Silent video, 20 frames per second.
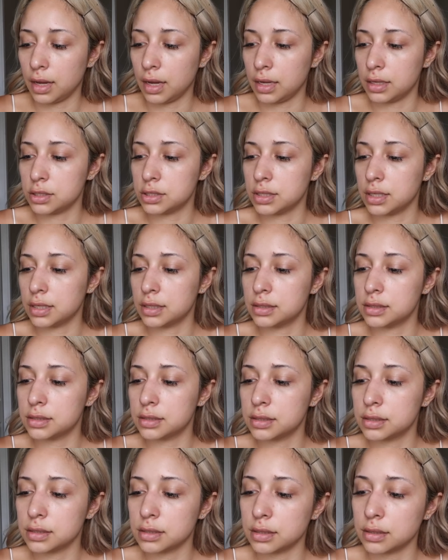I
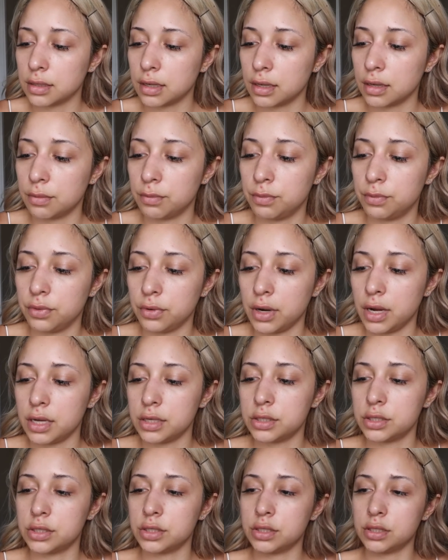just get a
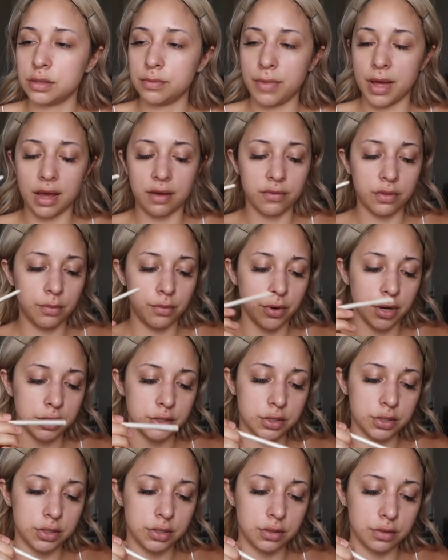brush, back with the
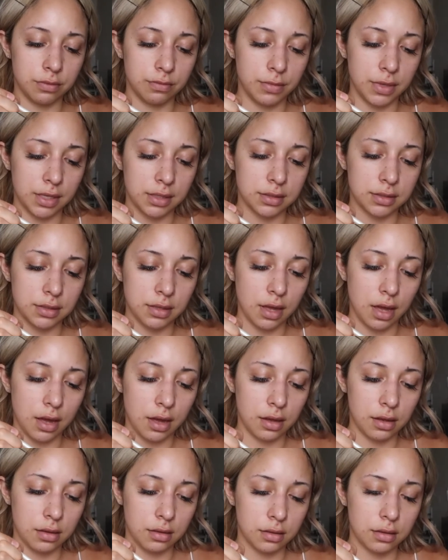brush, to mix
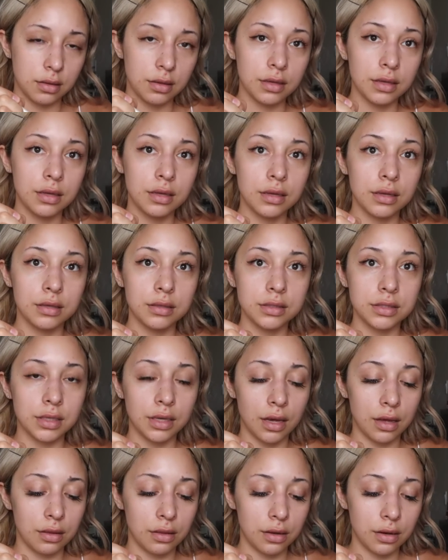that
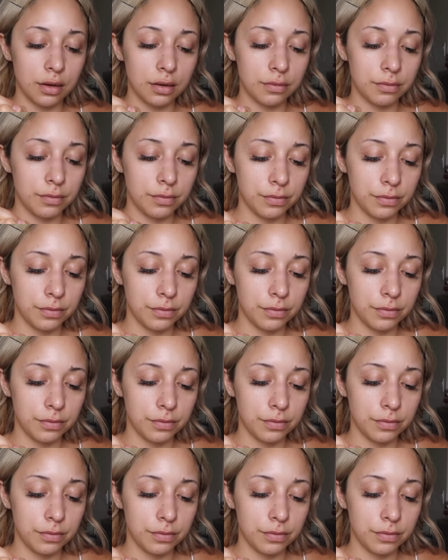together